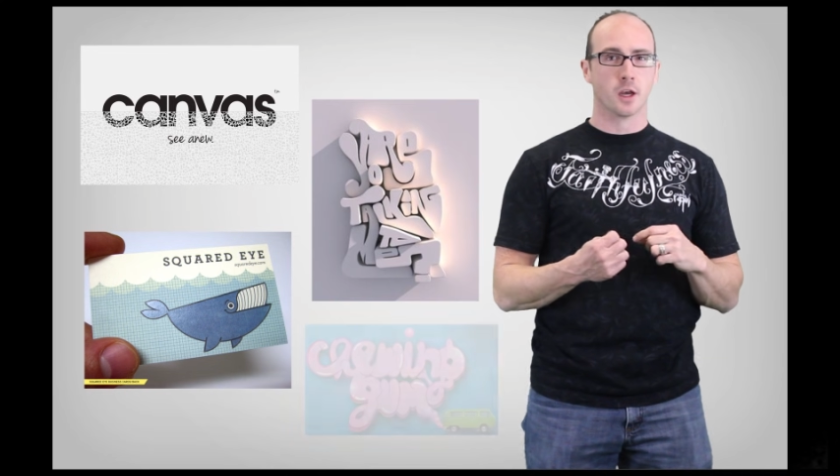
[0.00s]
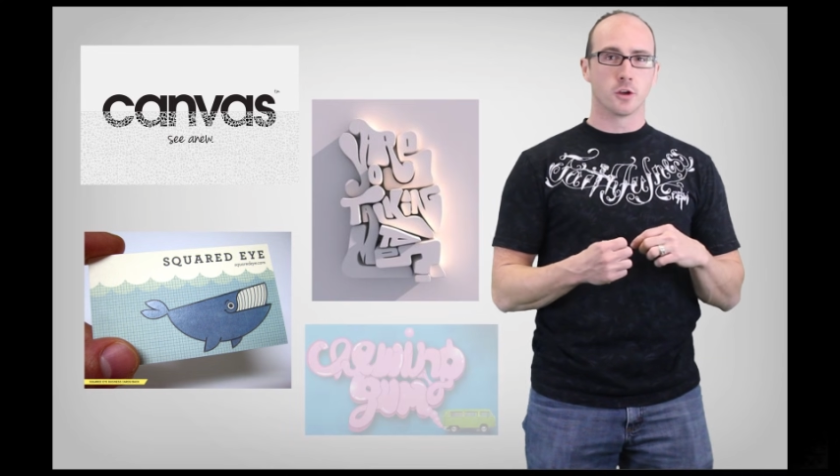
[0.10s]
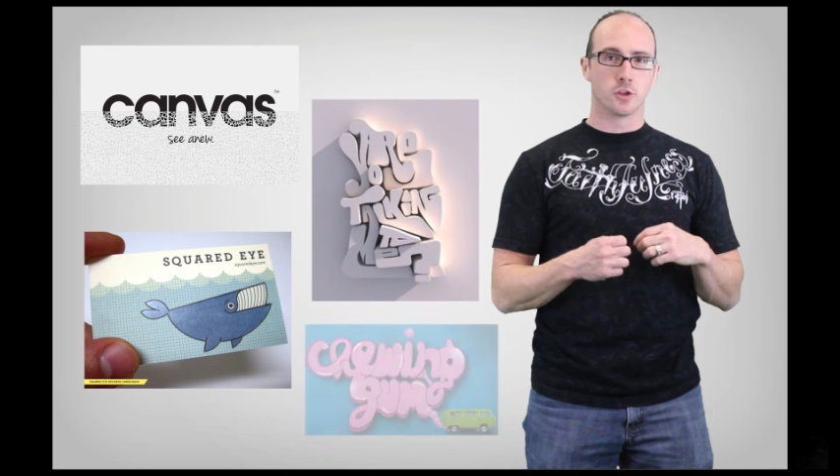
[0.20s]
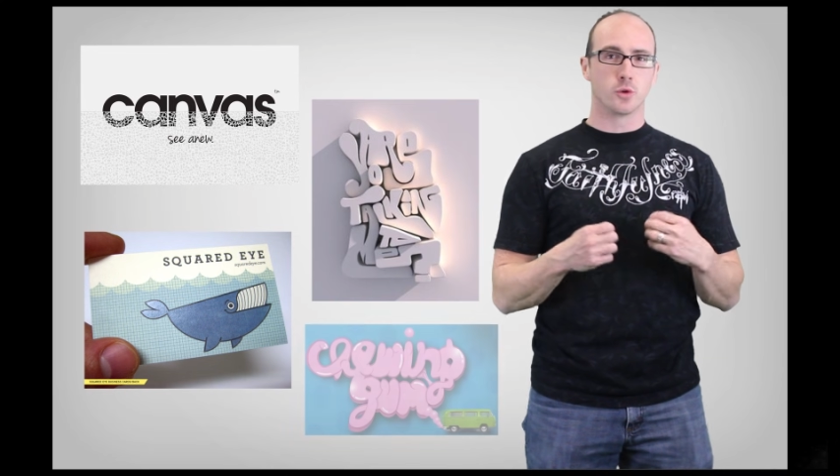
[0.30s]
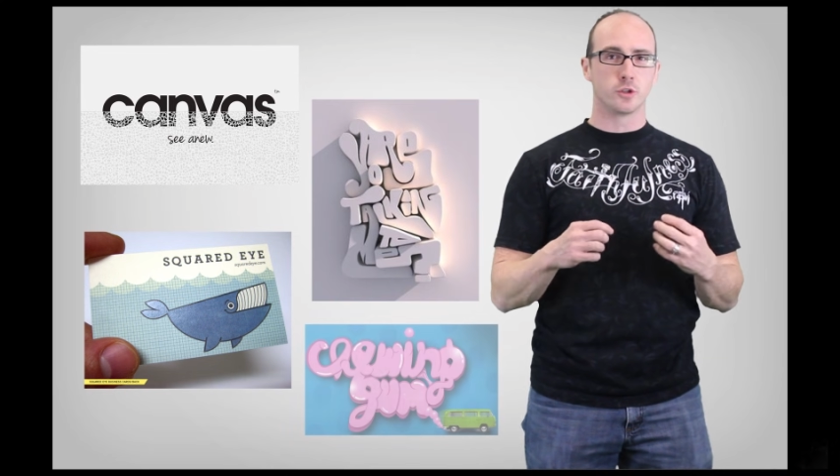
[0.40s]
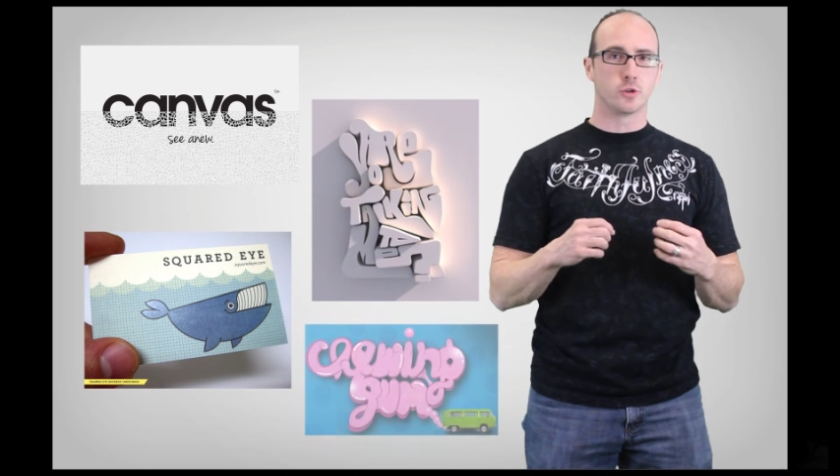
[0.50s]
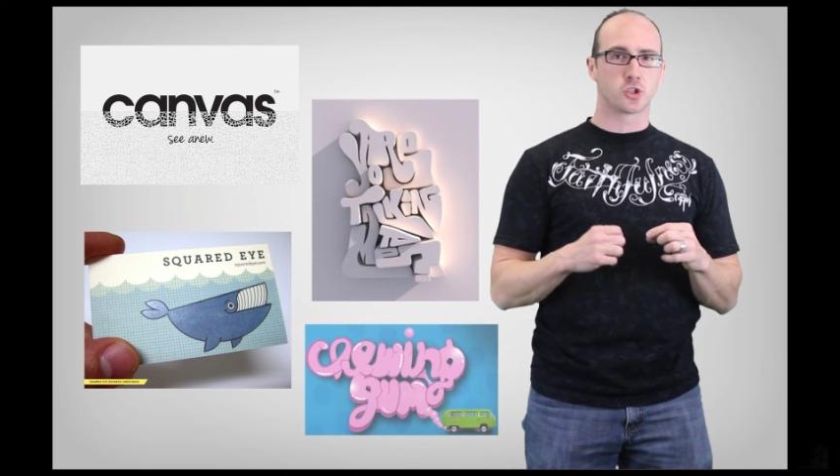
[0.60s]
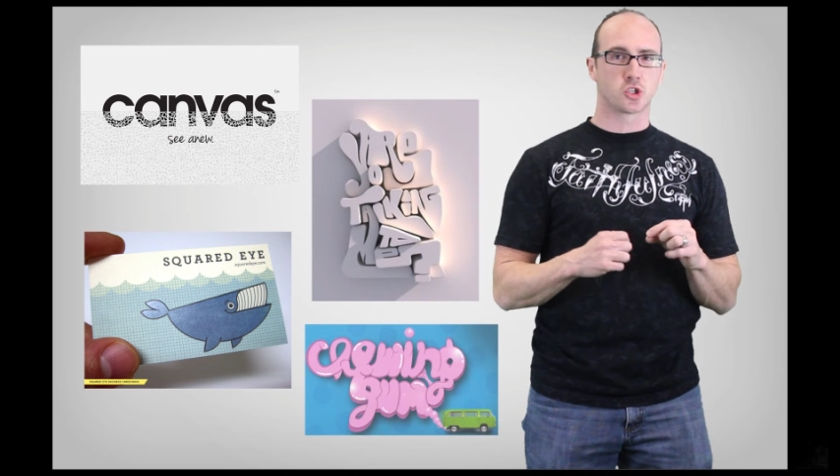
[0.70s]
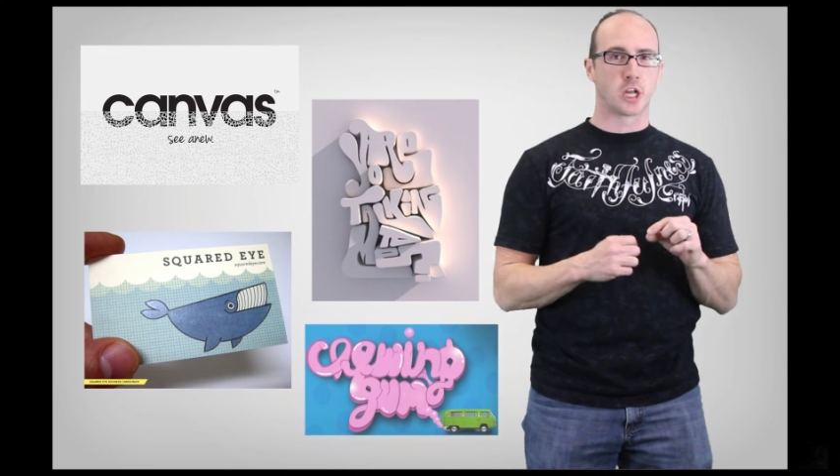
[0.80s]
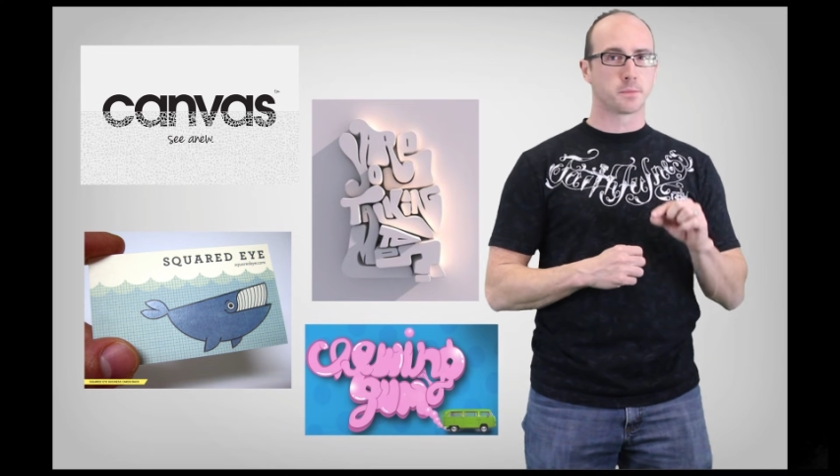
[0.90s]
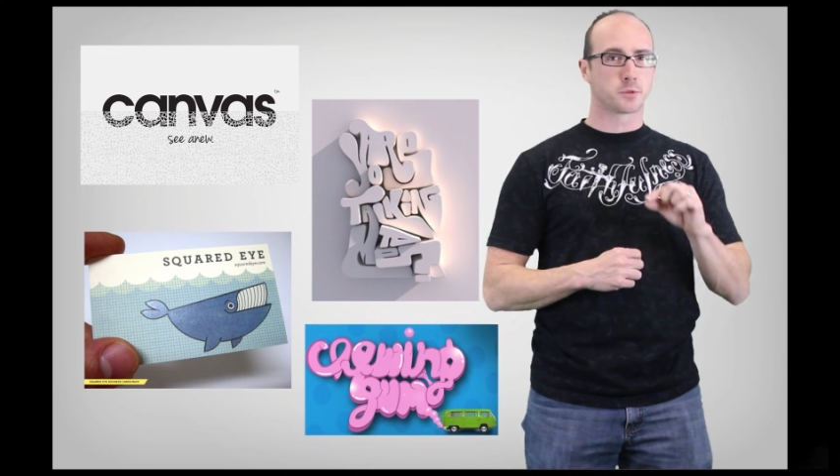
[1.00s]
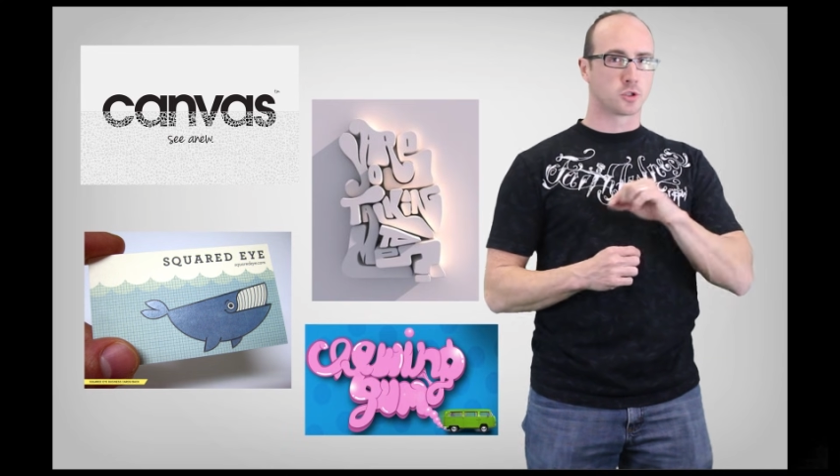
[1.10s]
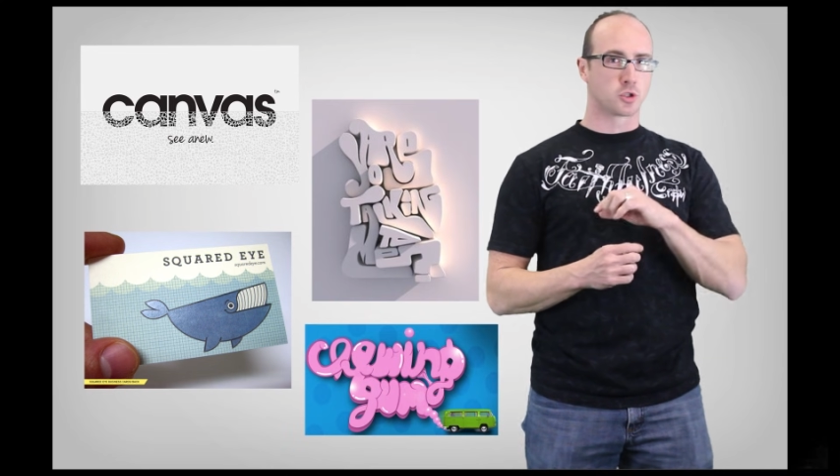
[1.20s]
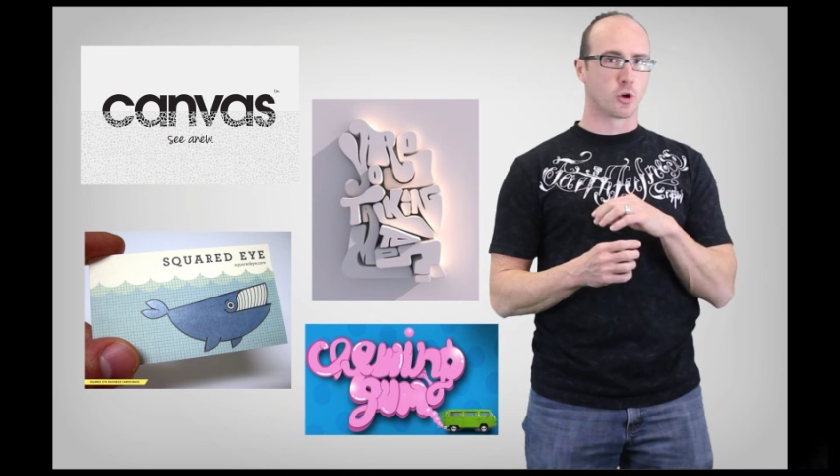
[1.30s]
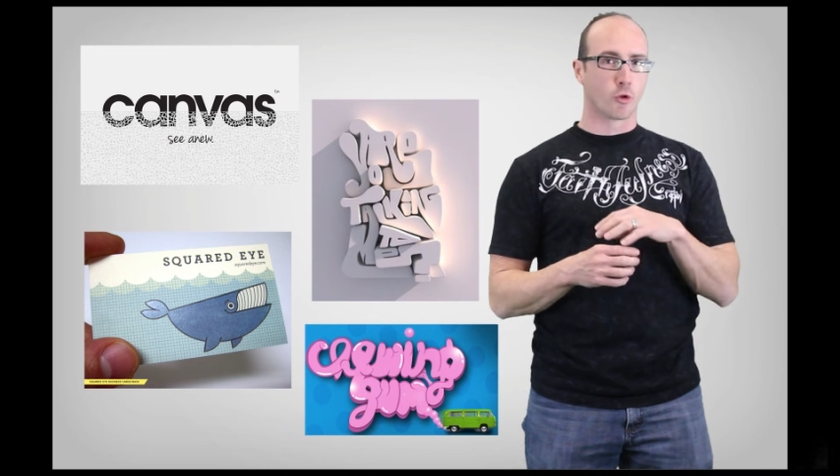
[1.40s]
you would use shapes to
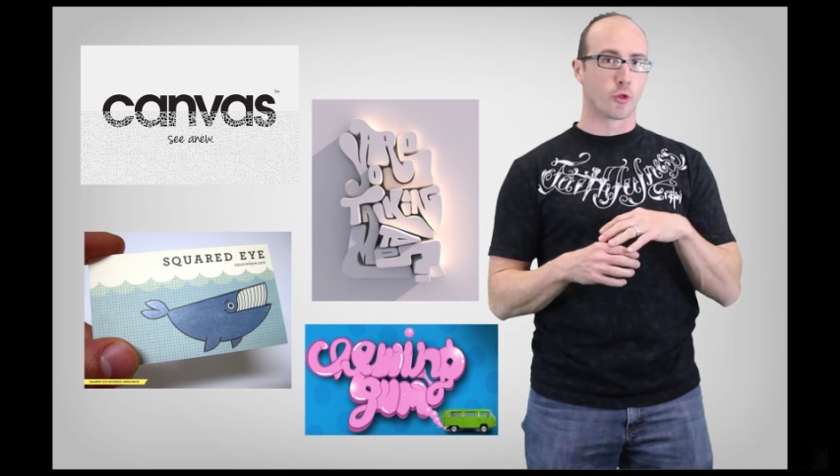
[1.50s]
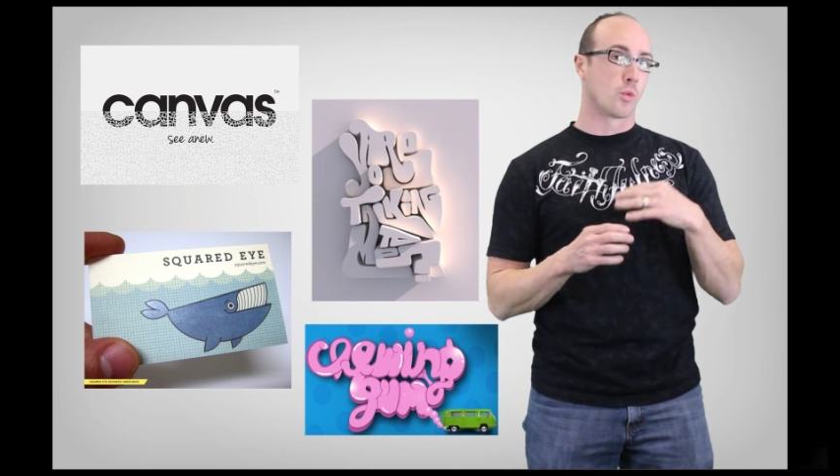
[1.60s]
show the